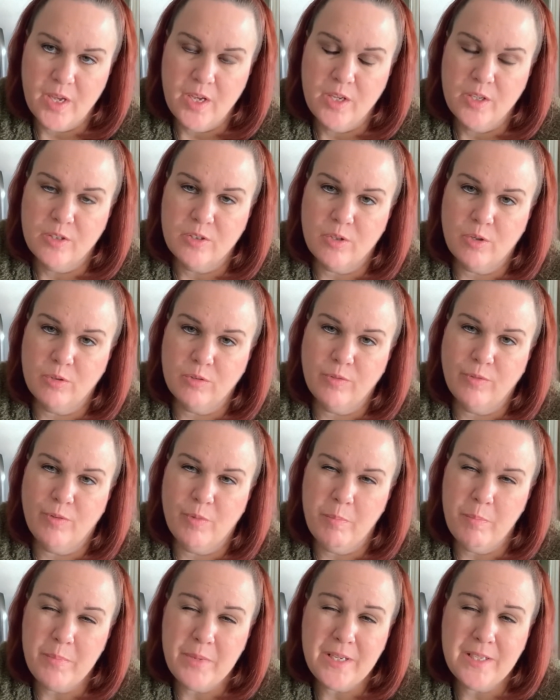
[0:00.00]
So for
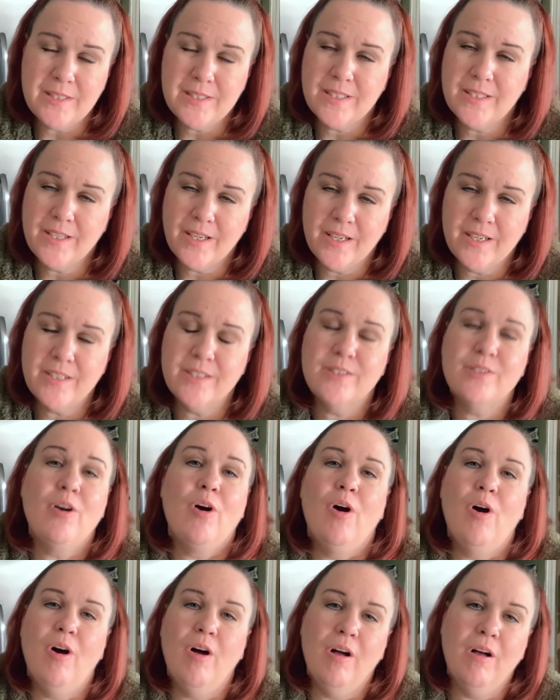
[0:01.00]
me tonight, it's
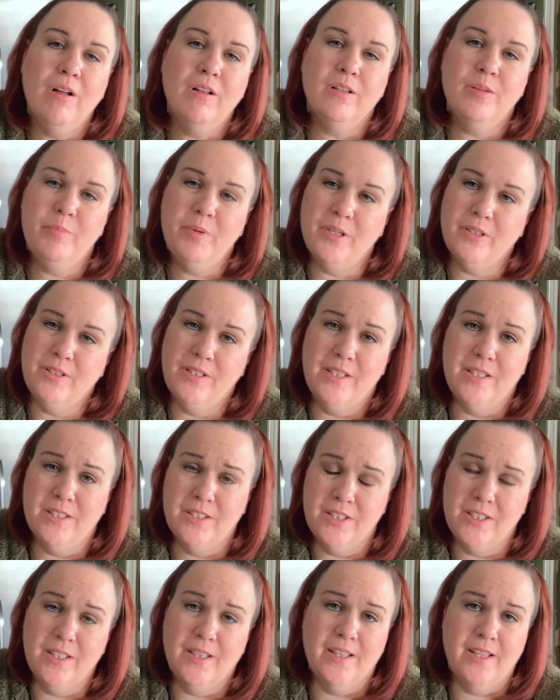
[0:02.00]
all about the
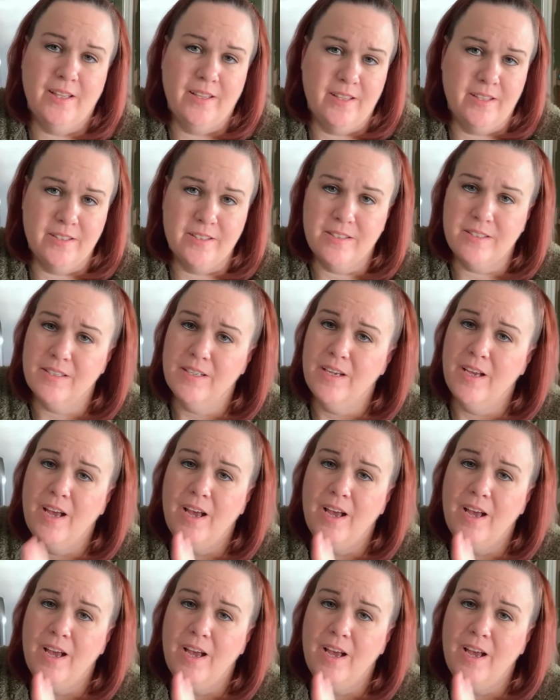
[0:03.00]
enchiladas.